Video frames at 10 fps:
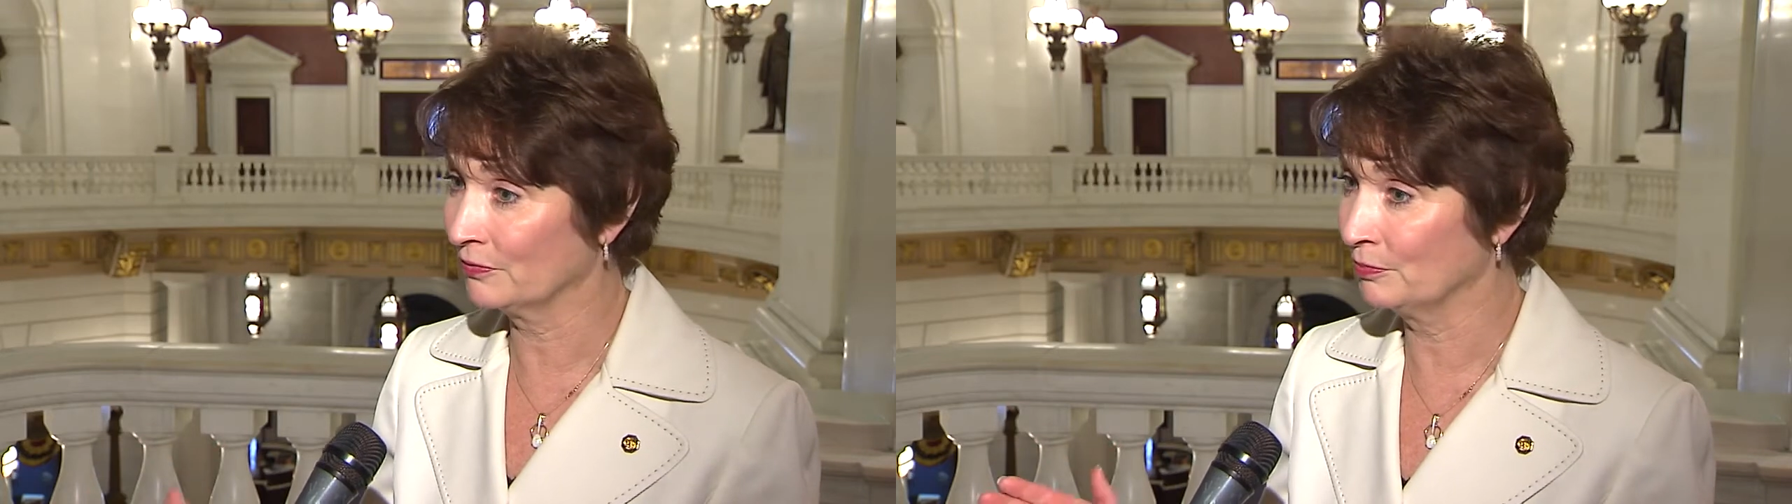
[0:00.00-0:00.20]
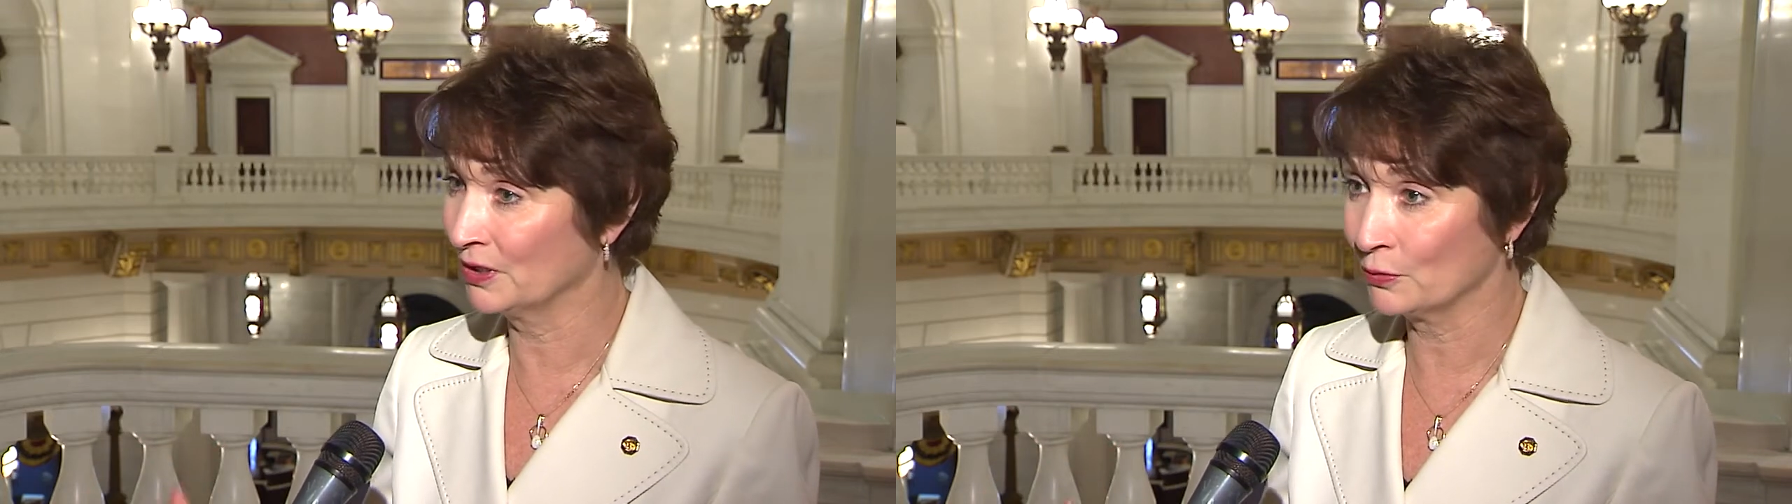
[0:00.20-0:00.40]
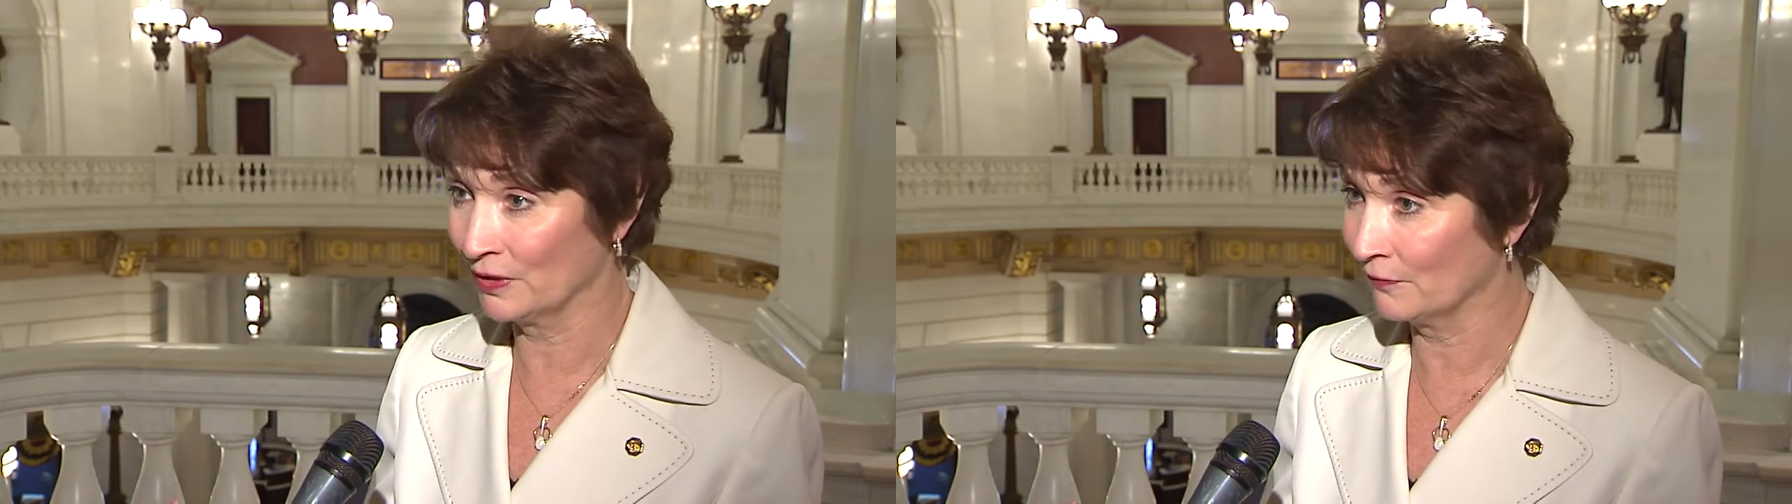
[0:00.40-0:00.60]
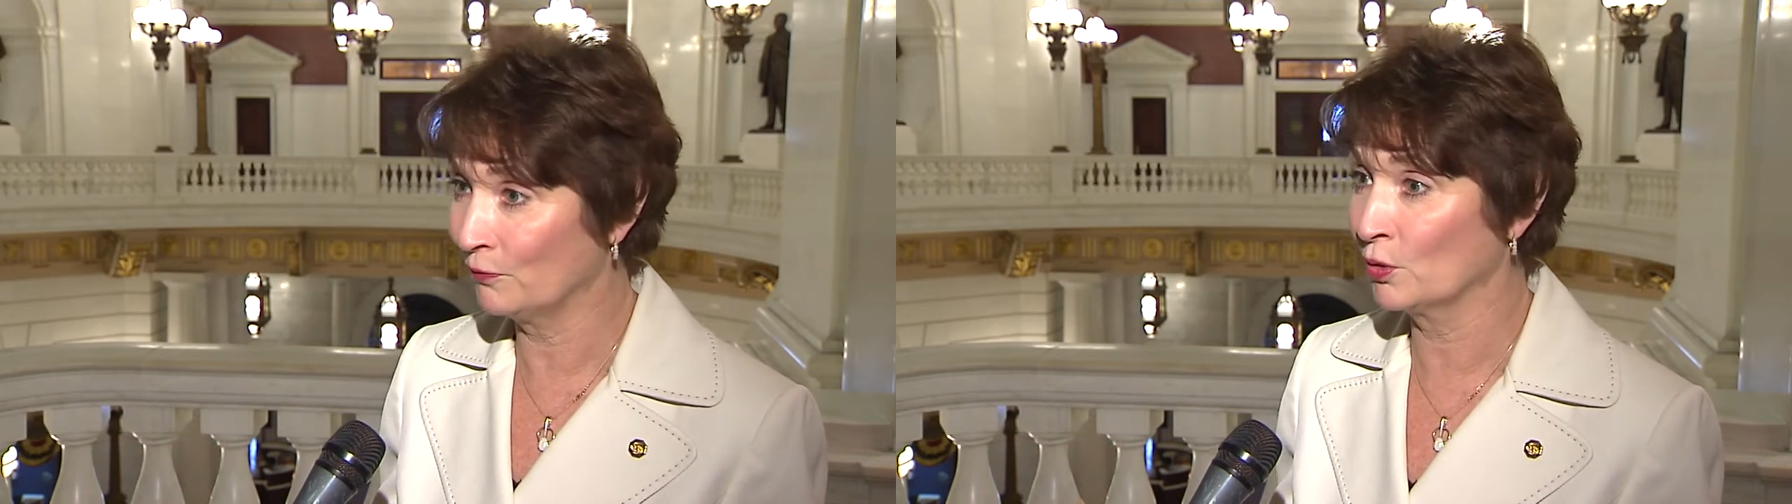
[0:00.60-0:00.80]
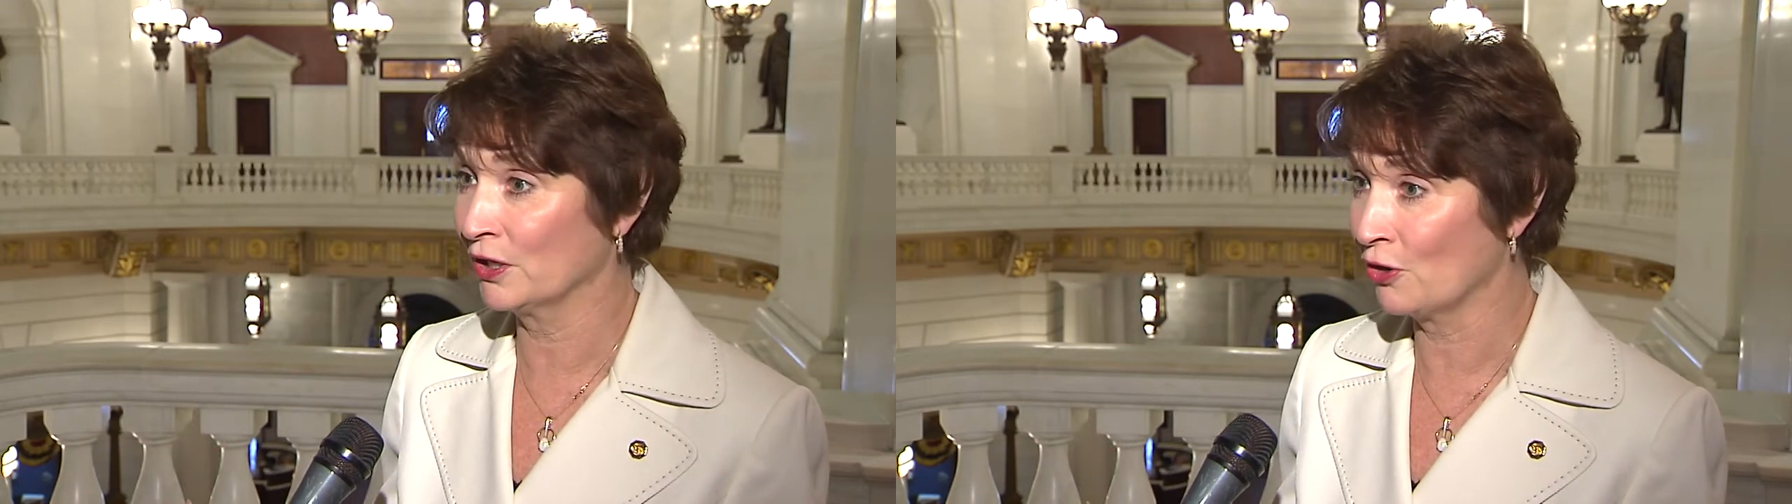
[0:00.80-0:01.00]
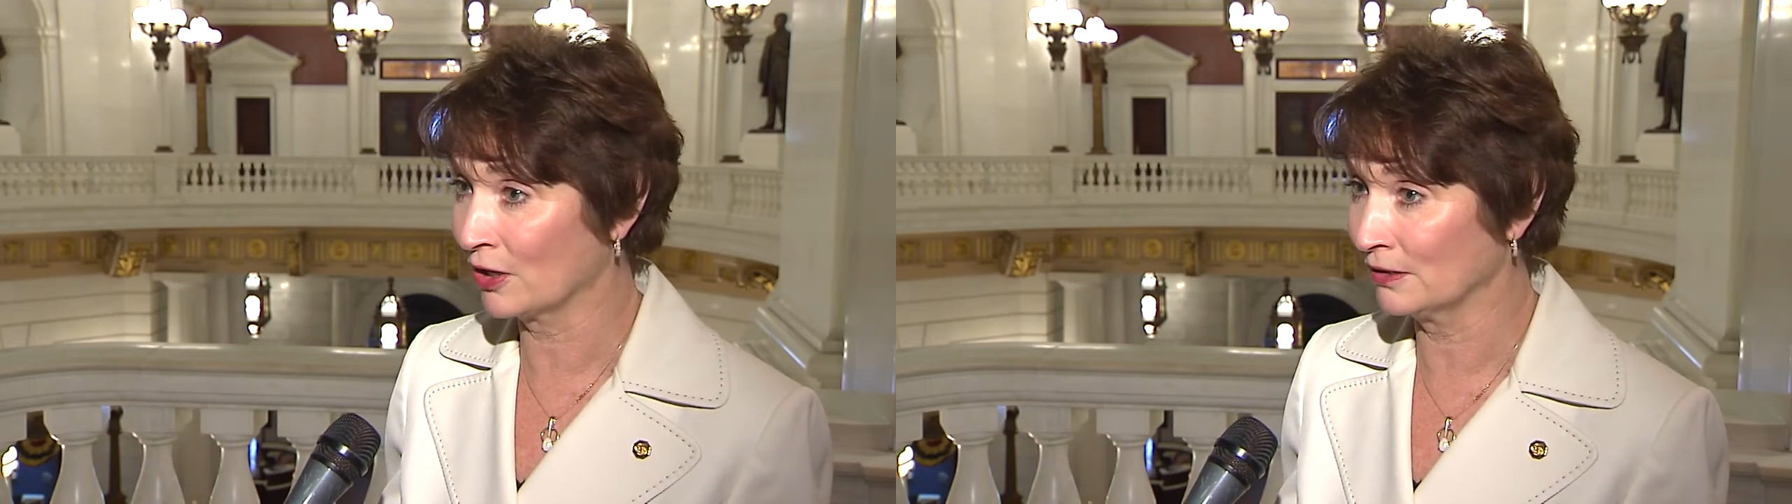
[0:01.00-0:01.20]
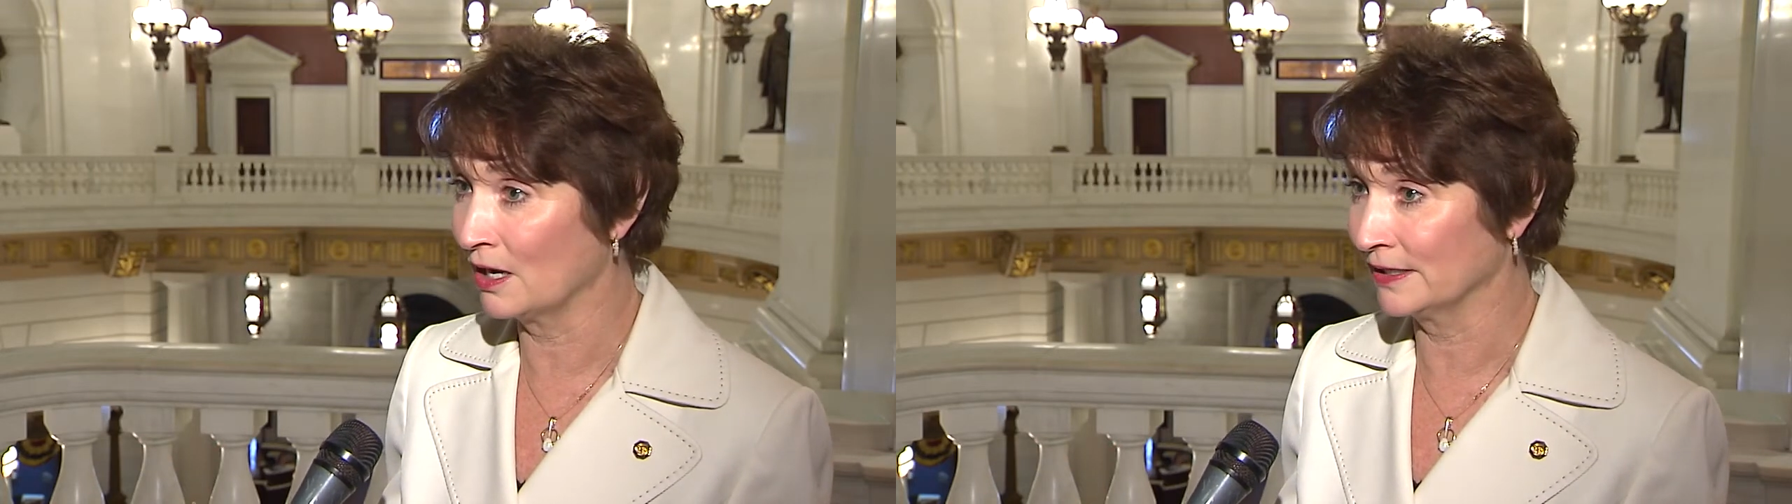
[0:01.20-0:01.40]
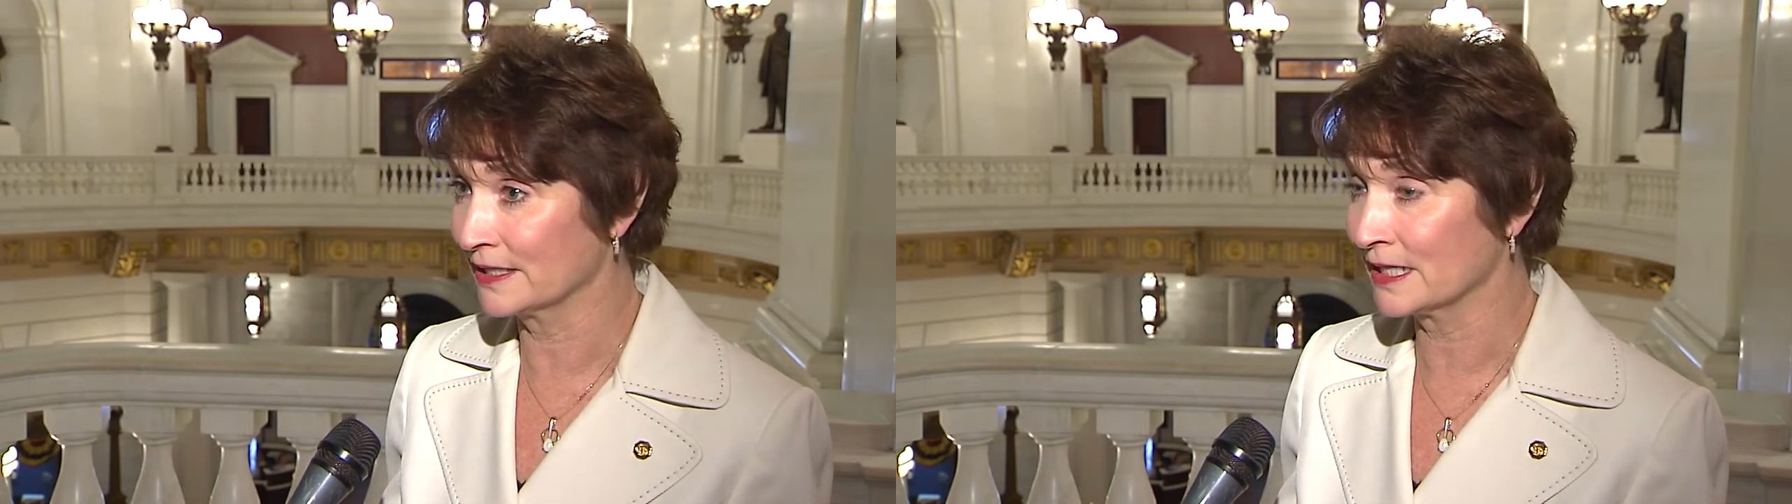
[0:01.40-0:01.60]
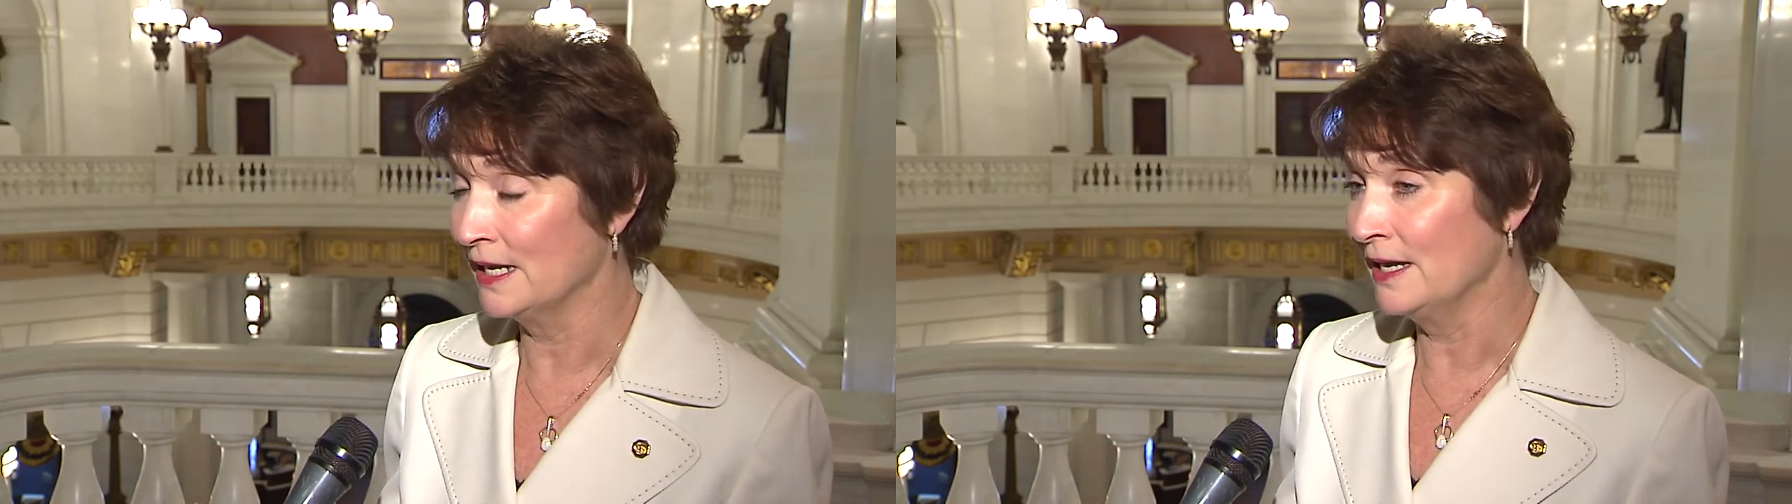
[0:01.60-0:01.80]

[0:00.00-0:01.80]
between the 40-yard lines.